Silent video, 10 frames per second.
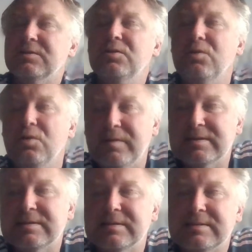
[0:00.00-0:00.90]
Not
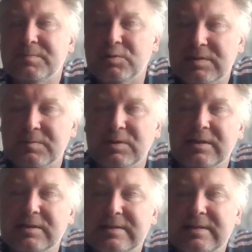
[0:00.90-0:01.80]
always it's possible
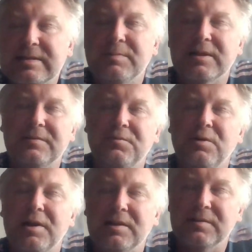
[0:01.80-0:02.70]
in the city, but if you
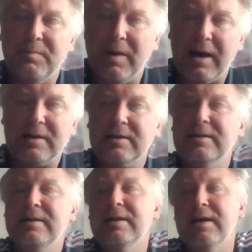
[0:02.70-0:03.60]
are in the
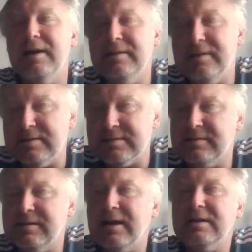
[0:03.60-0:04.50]
park and there is
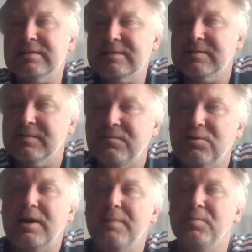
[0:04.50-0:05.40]
grass,
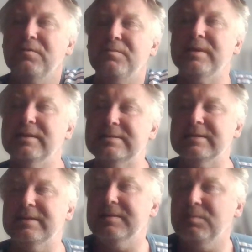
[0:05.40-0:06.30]
for a couple of minutes
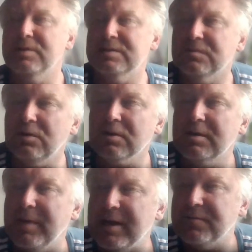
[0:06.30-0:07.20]
a day, please walk
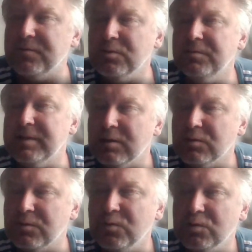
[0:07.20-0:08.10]
barefoot
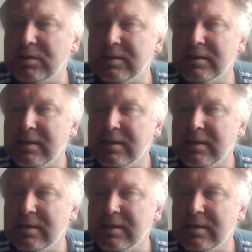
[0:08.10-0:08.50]
without foot,